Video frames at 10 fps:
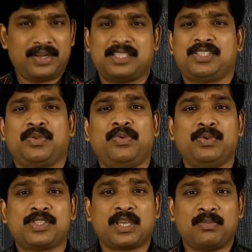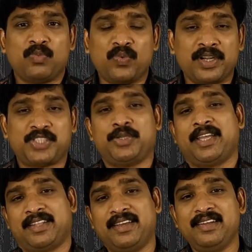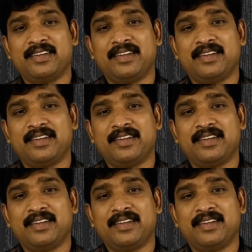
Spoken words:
let us review some words together.